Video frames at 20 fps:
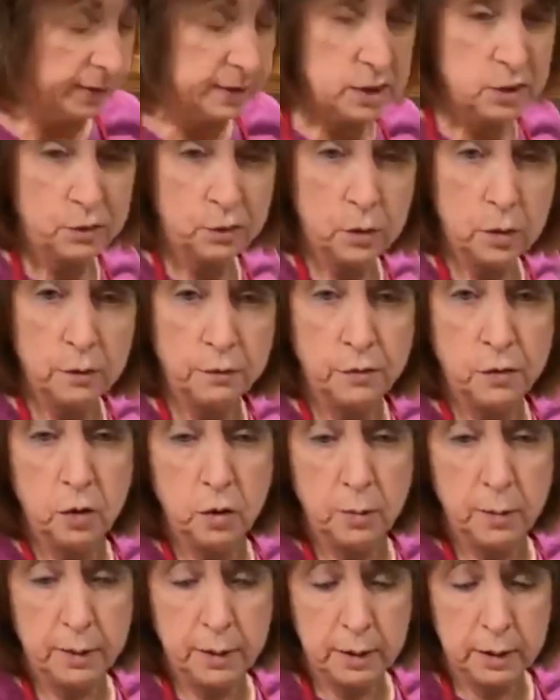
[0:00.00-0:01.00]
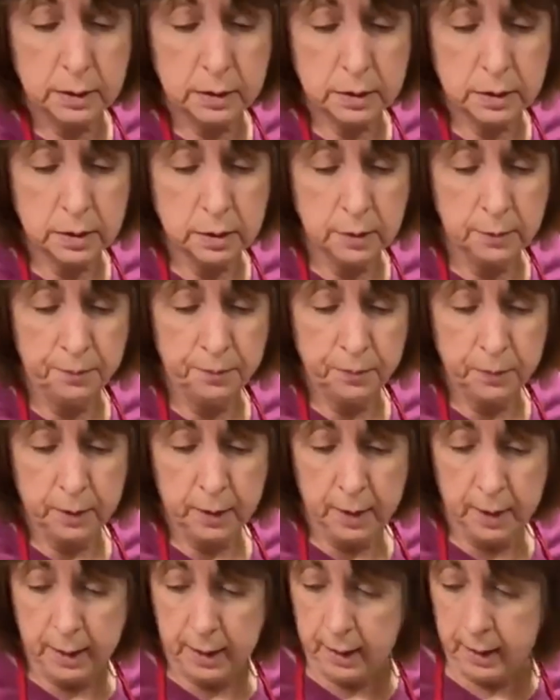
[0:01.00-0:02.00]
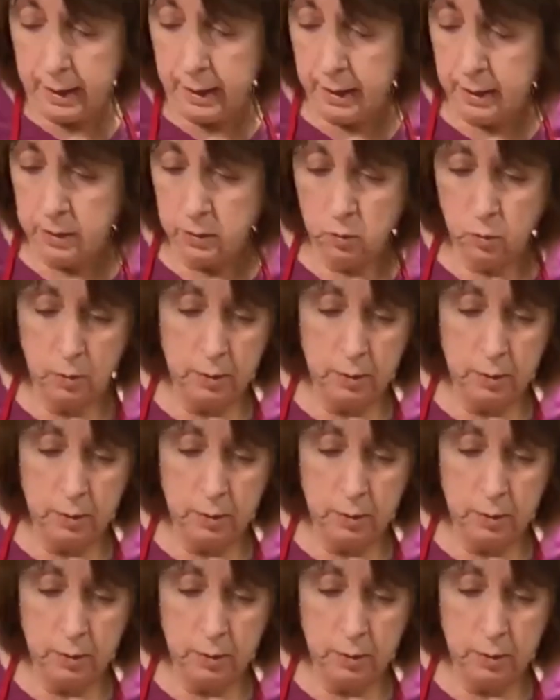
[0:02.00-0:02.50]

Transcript: rest for a few minutes, and